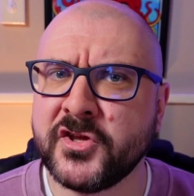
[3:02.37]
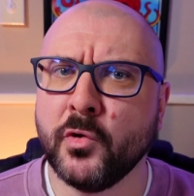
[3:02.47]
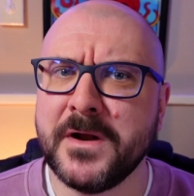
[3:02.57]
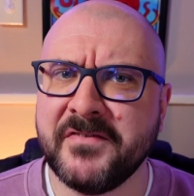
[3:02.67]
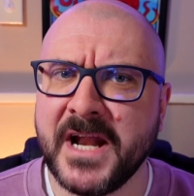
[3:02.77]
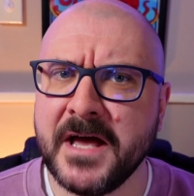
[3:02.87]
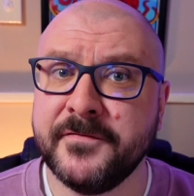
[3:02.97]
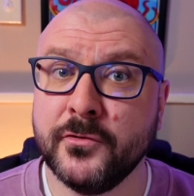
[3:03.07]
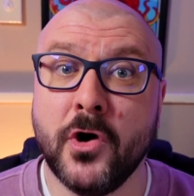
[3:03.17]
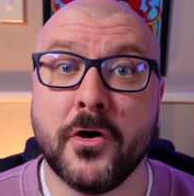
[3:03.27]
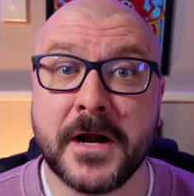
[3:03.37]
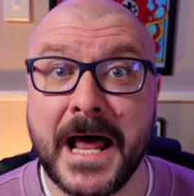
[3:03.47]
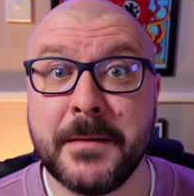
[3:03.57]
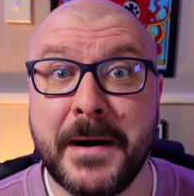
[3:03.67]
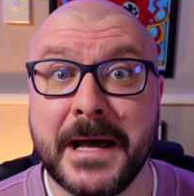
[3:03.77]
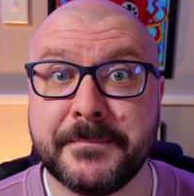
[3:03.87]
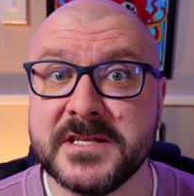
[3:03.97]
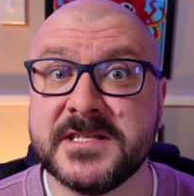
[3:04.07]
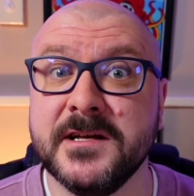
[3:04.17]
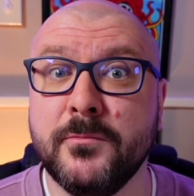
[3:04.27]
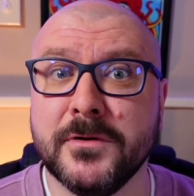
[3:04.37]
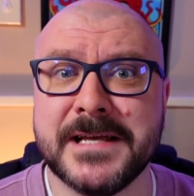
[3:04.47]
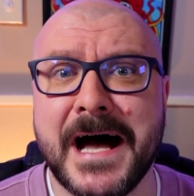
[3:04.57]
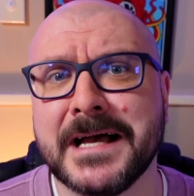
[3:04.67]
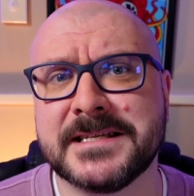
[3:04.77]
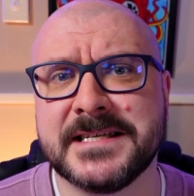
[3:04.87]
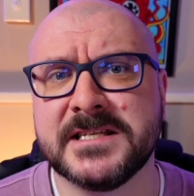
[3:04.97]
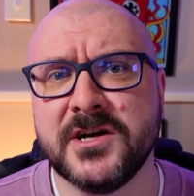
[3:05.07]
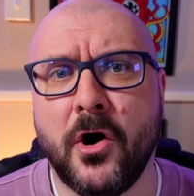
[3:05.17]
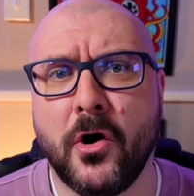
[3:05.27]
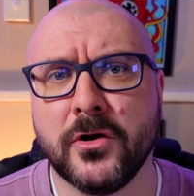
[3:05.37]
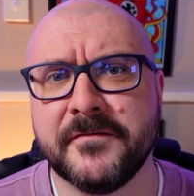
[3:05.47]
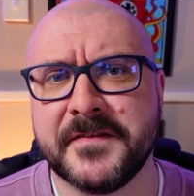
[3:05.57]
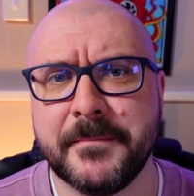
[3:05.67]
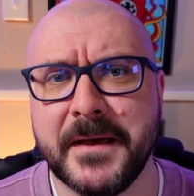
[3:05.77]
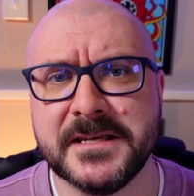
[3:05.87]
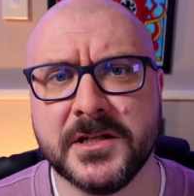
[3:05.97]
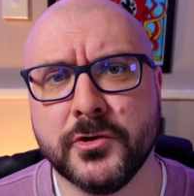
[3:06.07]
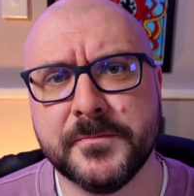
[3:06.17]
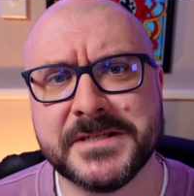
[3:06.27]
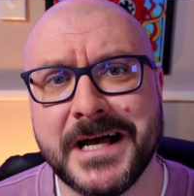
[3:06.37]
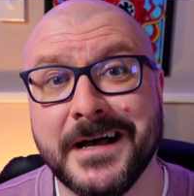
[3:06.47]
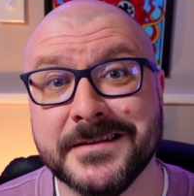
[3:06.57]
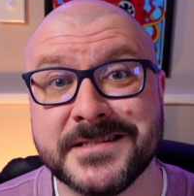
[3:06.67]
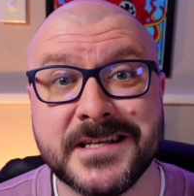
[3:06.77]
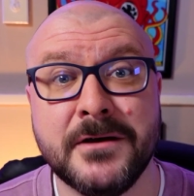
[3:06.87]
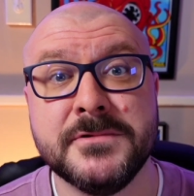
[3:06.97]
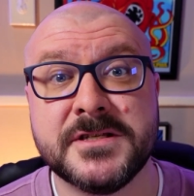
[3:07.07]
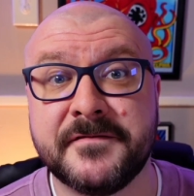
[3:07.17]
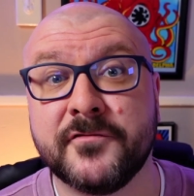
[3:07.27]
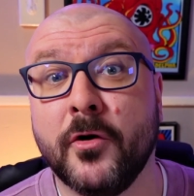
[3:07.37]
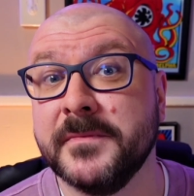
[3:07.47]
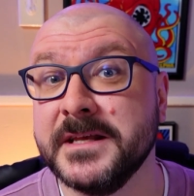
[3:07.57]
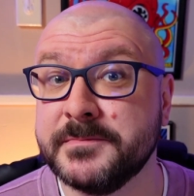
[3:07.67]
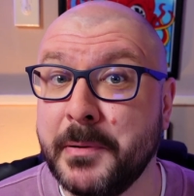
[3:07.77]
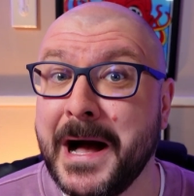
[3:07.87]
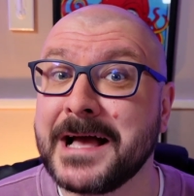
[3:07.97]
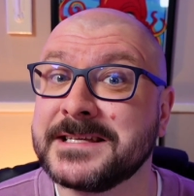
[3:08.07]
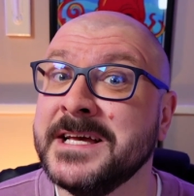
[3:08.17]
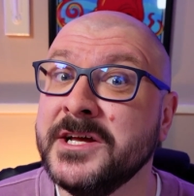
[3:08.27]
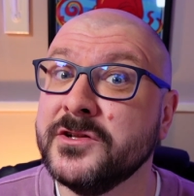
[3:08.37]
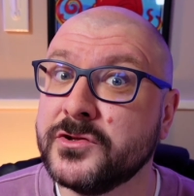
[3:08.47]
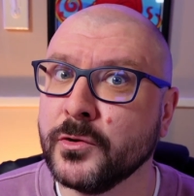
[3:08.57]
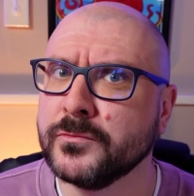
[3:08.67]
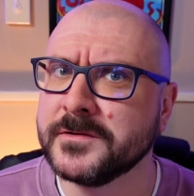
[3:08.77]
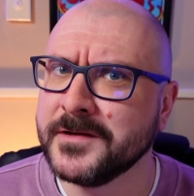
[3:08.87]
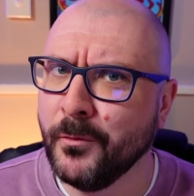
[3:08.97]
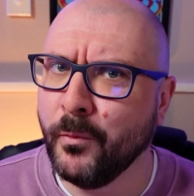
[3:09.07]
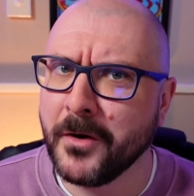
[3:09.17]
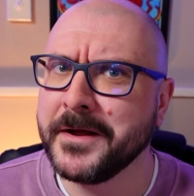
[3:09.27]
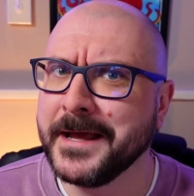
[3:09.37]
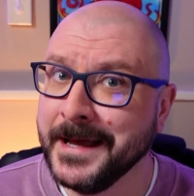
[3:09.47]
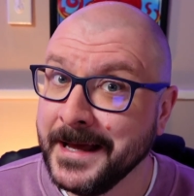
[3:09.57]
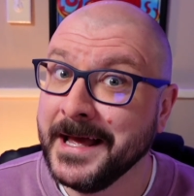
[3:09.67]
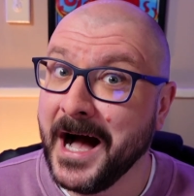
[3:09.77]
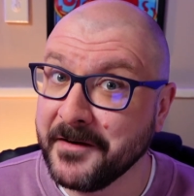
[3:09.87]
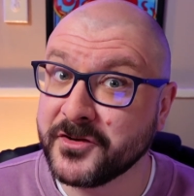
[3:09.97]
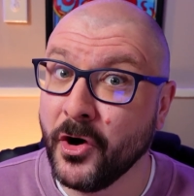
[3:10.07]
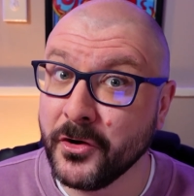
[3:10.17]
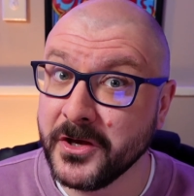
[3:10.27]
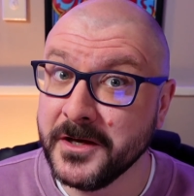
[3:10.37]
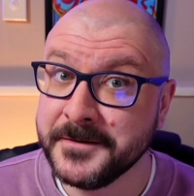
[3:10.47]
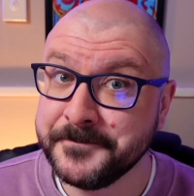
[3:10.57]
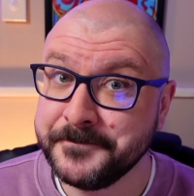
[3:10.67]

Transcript: you don't have an iPhone or an iPad but still want to access all of the amazing loops and sounds from these packs, don't worry, I've got you.